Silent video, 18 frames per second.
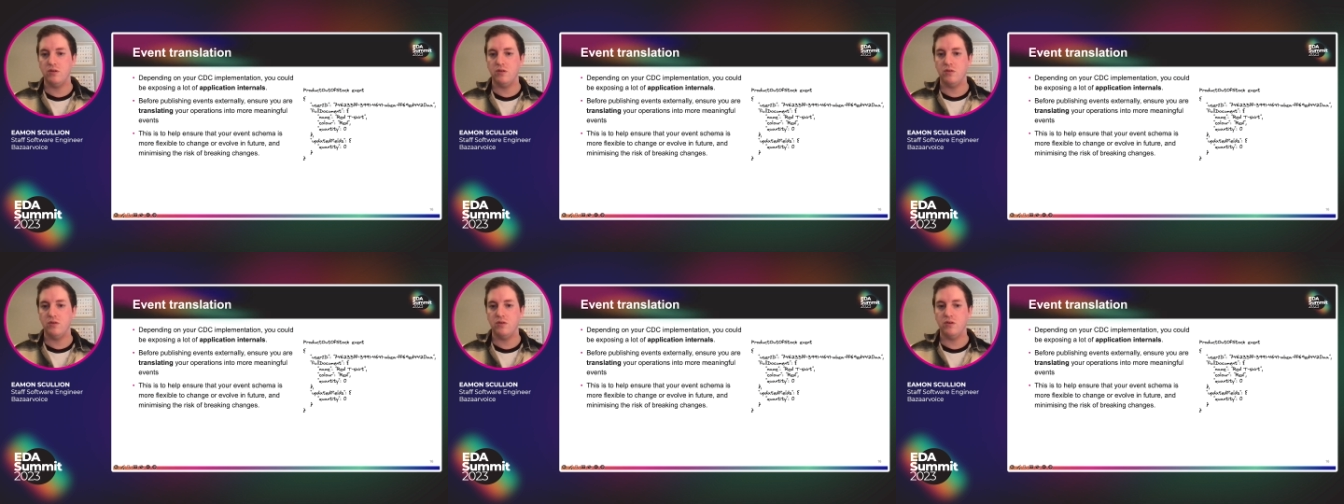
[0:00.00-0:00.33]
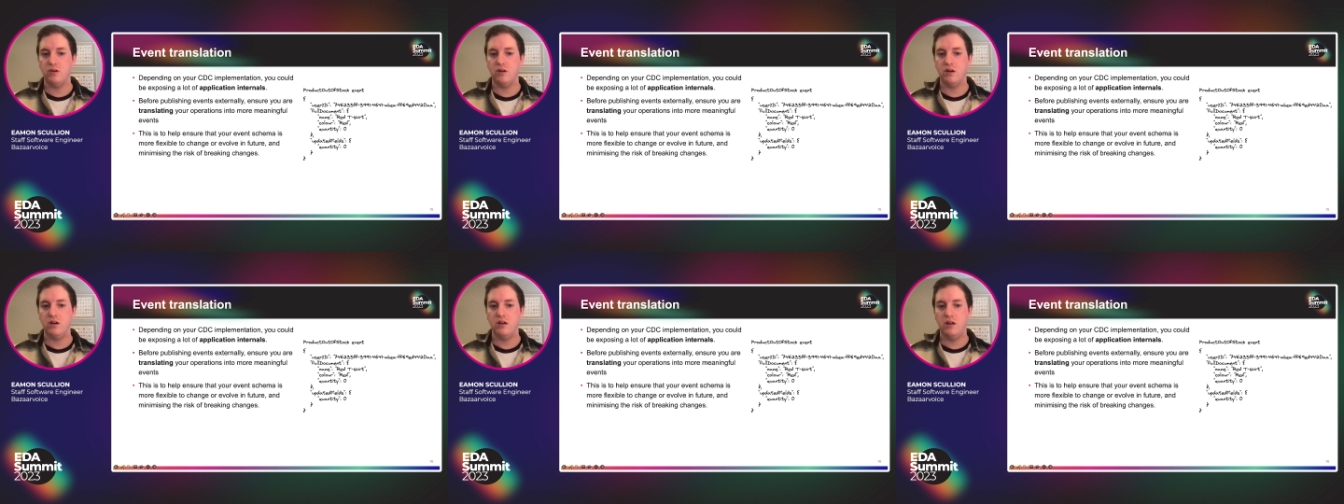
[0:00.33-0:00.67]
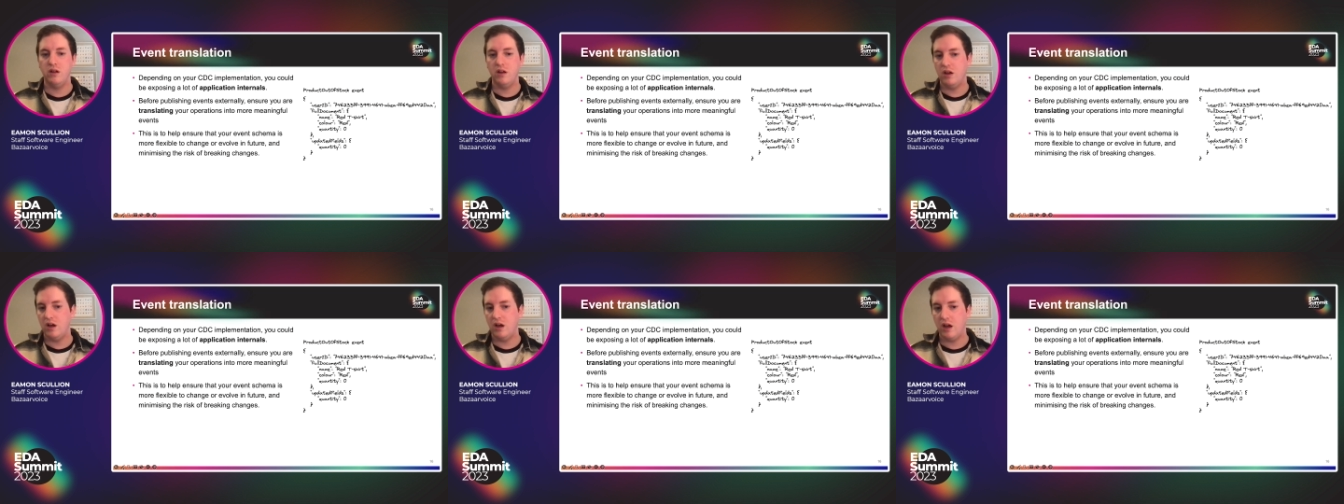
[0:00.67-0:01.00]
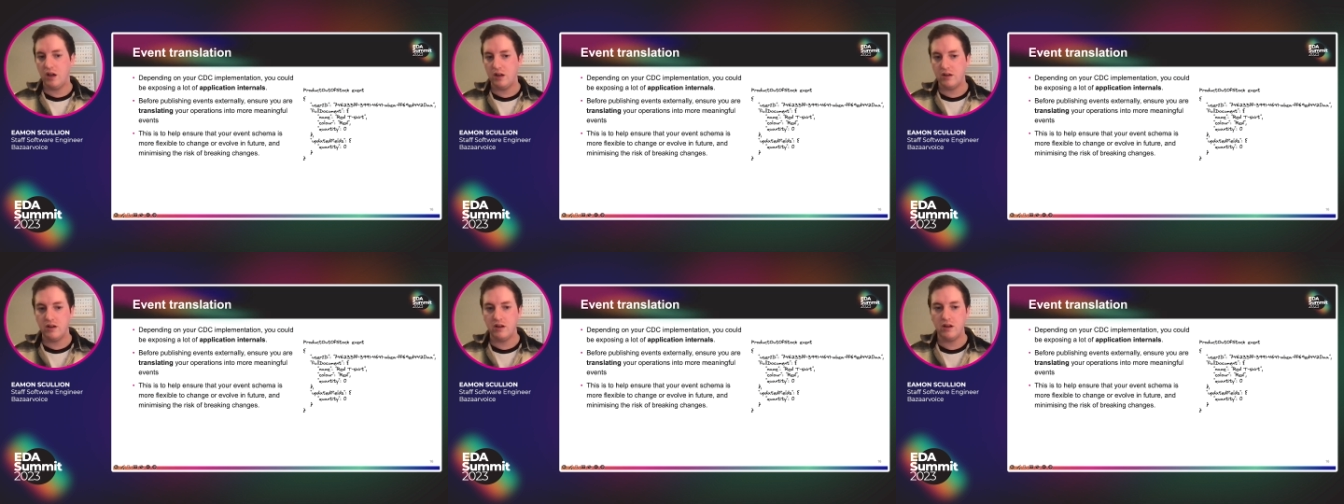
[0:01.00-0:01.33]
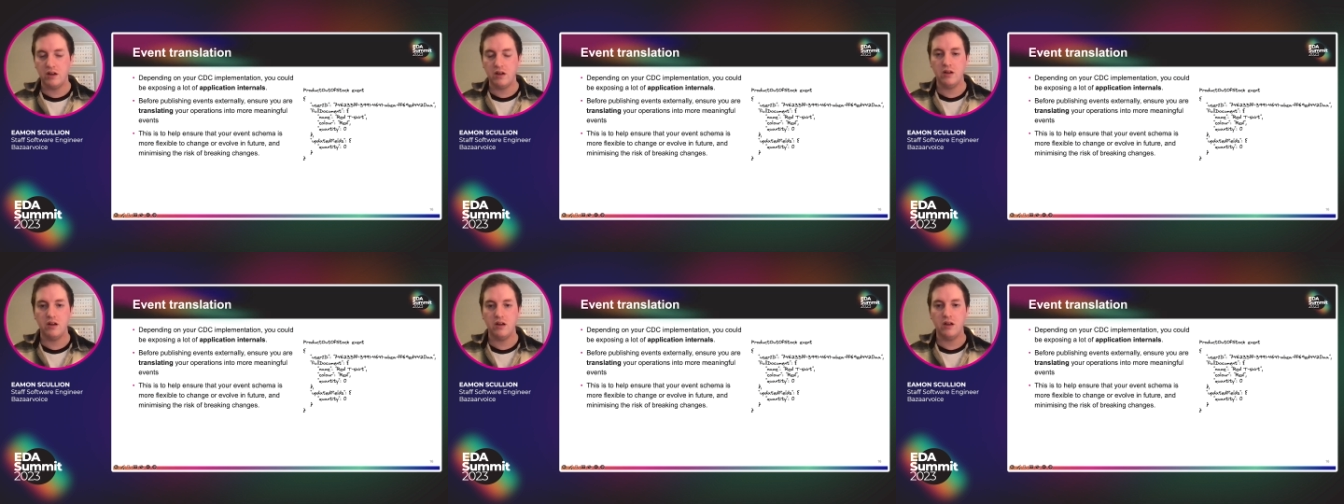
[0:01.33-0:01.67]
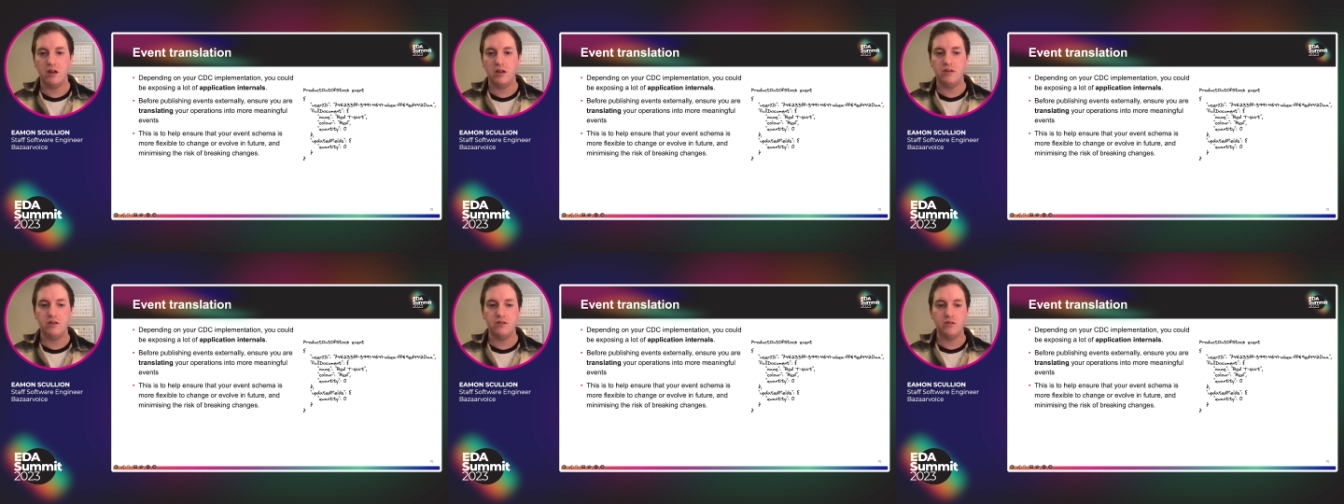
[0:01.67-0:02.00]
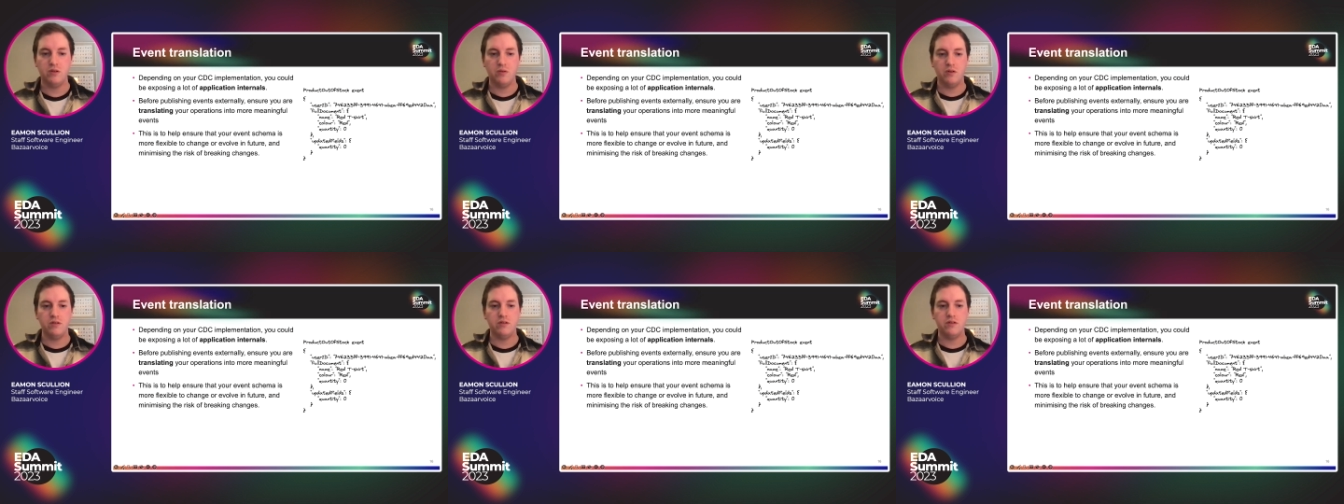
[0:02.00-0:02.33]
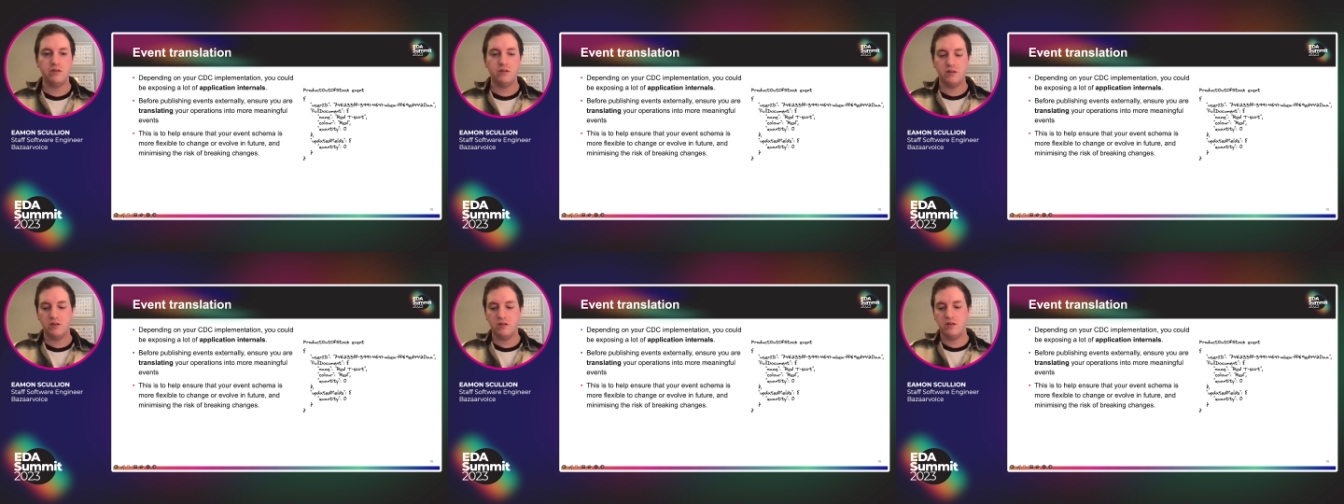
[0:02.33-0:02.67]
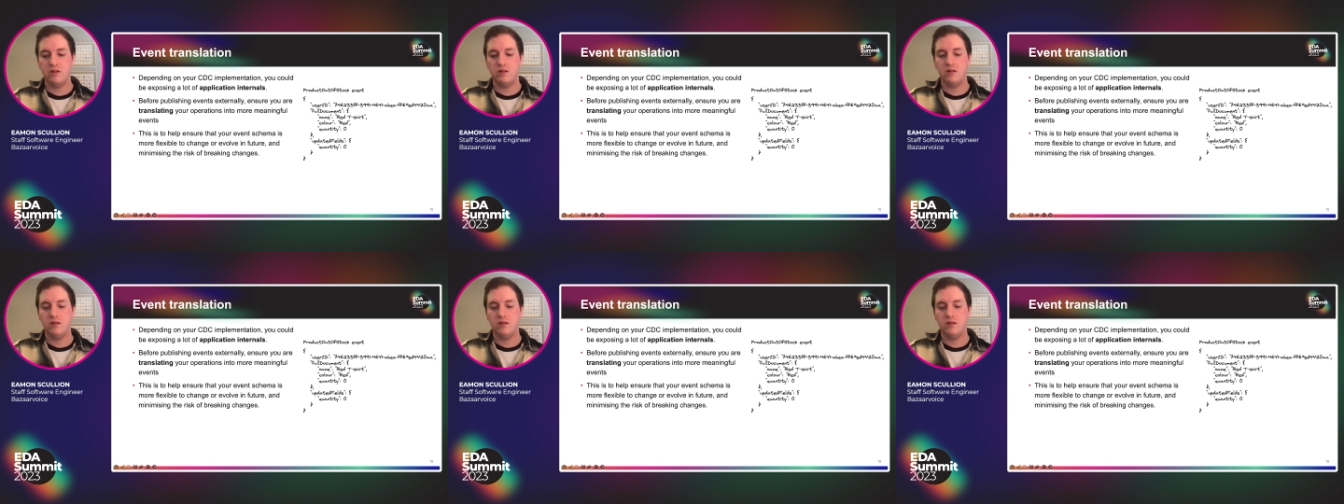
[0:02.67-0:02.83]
or add any additional ones.